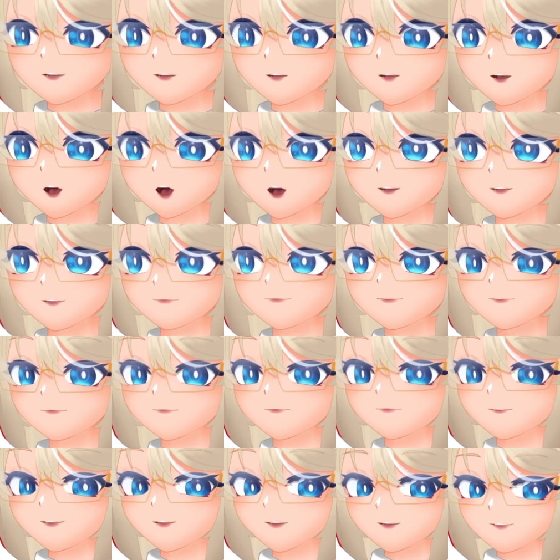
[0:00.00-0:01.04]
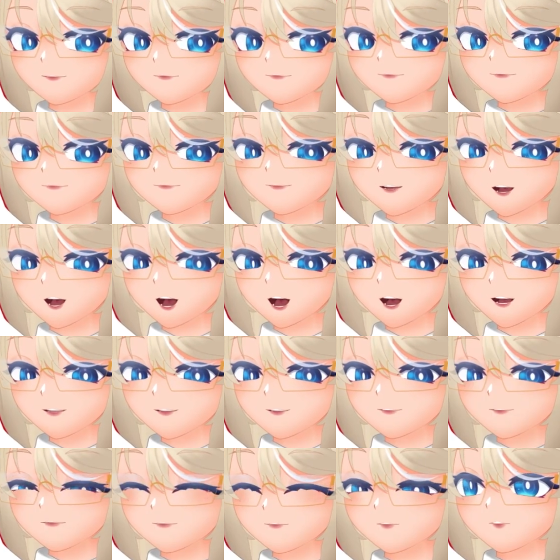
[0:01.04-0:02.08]
And if you give
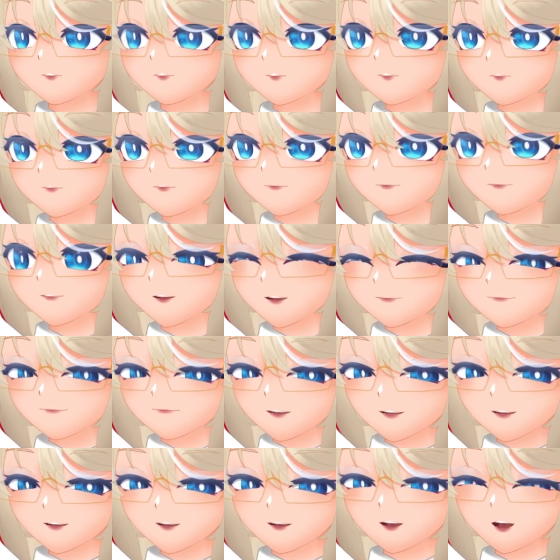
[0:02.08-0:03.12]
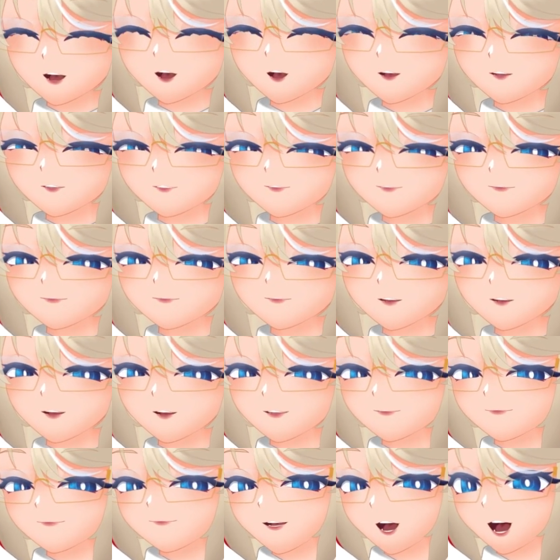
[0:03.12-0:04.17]
that to somebody else,
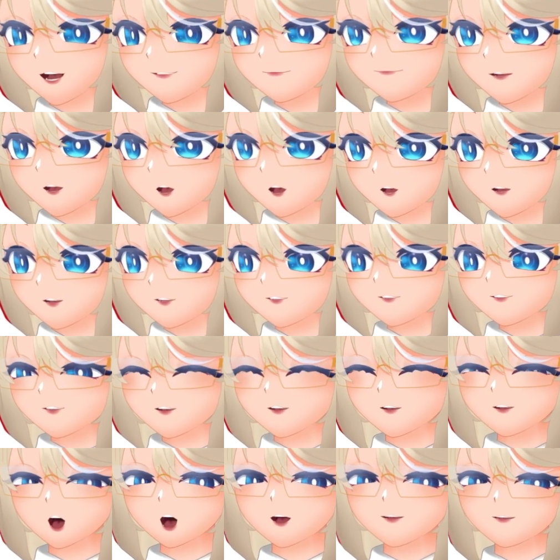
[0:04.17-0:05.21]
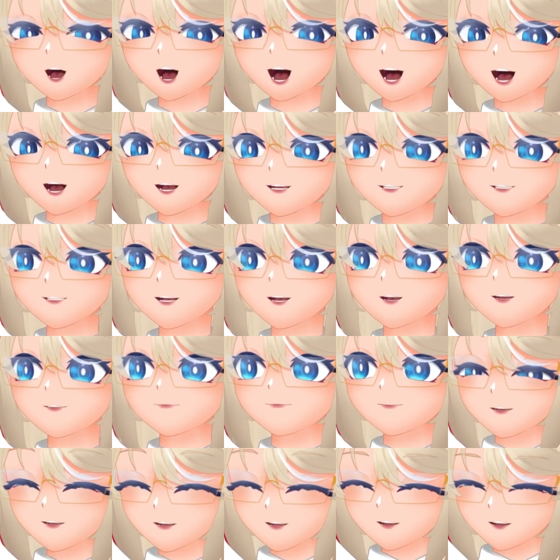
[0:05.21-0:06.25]
that person now has the
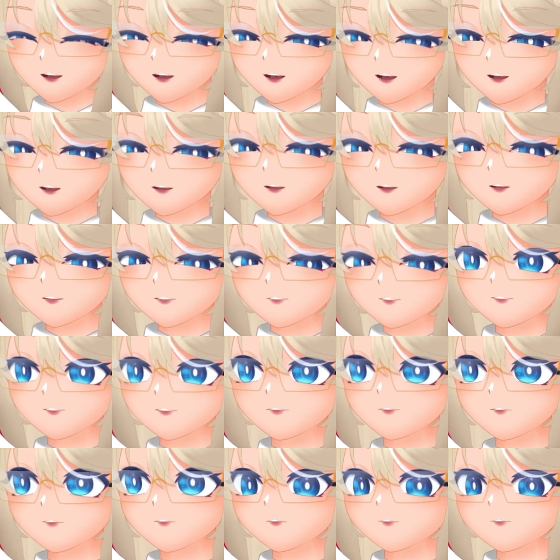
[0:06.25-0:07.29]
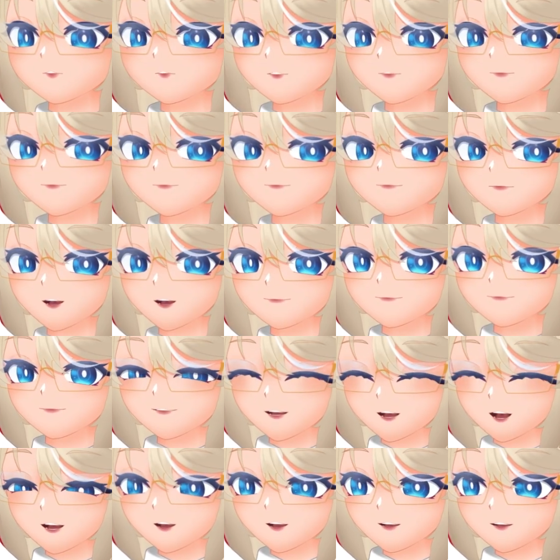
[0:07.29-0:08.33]
ability to
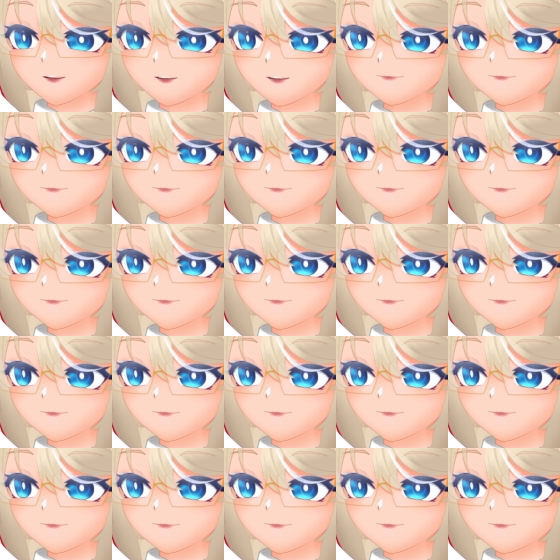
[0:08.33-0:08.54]
replicate it.